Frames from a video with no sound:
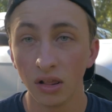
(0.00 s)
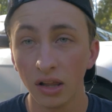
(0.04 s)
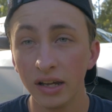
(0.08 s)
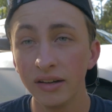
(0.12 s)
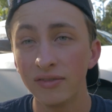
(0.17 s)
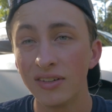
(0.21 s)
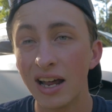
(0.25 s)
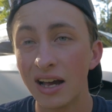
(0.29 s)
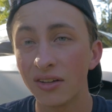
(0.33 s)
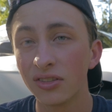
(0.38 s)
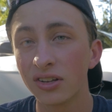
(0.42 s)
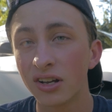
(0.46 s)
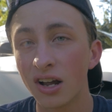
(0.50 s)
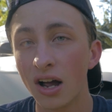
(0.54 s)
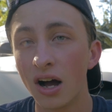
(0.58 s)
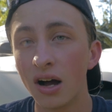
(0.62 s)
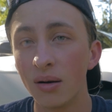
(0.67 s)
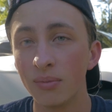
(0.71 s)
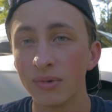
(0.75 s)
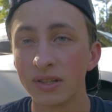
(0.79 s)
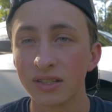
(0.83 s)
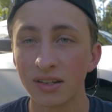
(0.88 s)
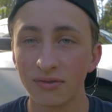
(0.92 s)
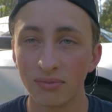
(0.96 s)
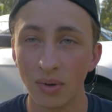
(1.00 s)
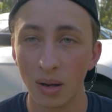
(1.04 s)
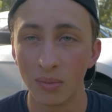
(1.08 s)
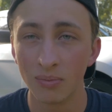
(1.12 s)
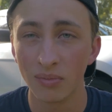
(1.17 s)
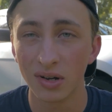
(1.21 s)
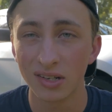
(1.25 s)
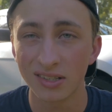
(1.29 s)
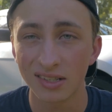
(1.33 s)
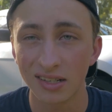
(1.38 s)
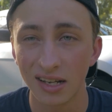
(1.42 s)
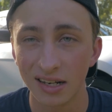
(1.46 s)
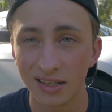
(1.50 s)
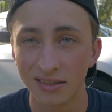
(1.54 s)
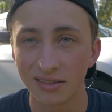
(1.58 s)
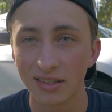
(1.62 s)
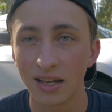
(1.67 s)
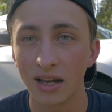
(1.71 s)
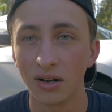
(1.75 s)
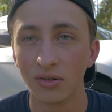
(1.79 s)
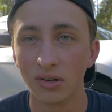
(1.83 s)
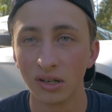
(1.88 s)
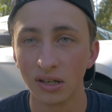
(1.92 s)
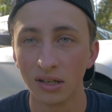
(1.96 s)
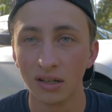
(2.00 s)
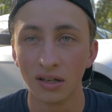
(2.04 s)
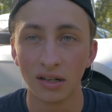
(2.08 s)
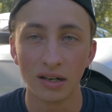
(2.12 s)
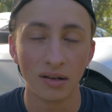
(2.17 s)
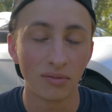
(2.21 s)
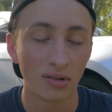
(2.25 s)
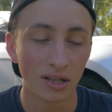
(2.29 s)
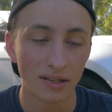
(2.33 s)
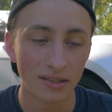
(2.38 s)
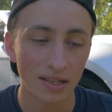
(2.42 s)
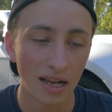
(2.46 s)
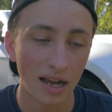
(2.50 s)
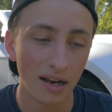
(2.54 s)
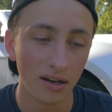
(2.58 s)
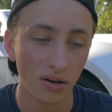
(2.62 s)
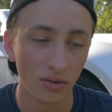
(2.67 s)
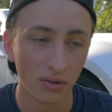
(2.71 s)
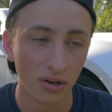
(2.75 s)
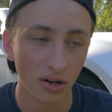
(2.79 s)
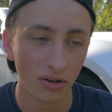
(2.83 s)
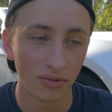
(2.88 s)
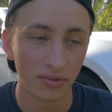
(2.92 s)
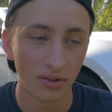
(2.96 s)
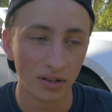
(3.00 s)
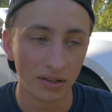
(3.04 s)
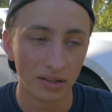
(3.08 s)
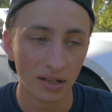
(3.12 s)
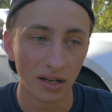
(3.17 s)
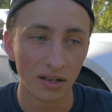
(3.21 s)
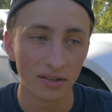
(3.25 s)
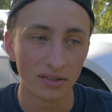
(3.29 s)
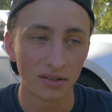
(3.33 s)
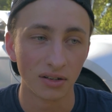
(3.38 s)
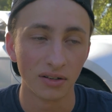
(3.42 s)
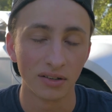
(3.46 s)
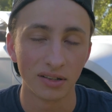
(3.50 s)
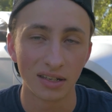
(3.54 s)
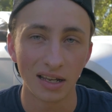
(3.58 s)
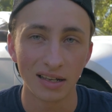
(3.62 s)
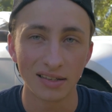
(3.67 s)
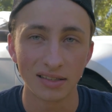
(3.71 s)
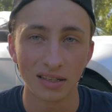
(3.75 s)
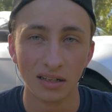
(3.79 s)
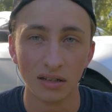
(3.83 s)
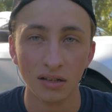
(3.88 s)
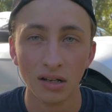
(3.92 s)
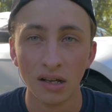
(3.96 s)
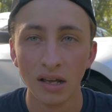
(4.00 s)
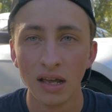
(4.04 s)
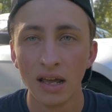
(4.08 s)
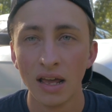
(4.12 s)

Leave down in the comments if my Mustang sounded good, because I don't know if it does or it doesn't.